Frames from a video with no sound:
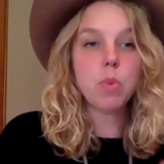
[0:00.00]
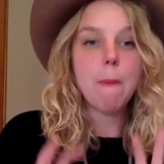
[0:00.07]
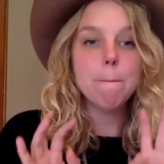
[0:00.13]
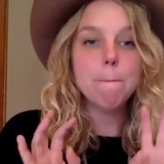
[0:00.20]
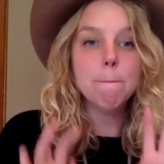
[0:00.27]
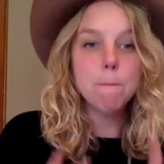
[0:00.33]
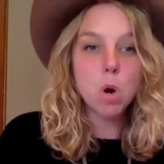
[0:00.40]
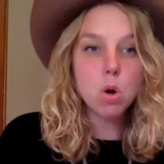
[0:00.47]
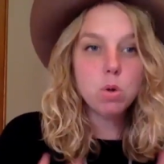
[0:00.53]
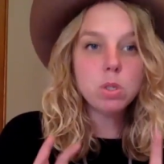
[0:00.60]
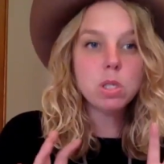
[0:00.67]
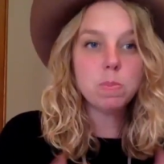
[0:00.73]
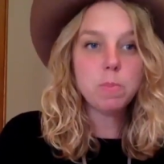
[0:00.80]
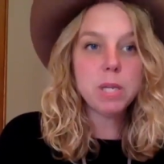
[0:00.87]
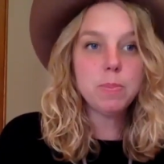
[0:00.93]
What
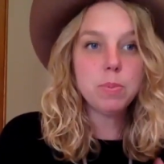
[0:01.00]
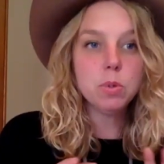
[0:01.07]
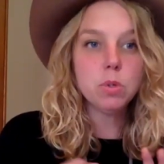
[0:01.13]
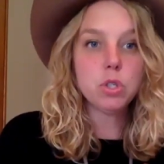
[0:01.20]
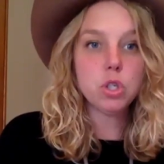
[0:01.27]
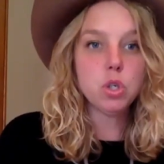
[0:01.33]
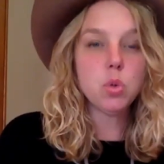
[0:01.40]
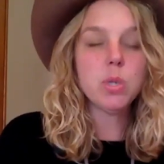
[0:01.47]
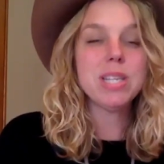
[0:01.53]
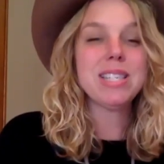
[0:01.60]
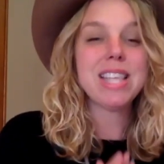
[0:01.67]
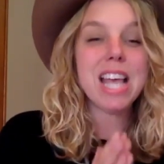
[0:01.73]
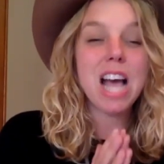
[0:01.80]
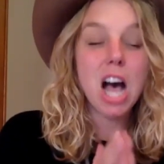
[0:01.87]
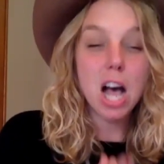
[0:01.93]
most people do is
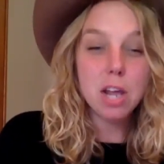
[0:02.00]
they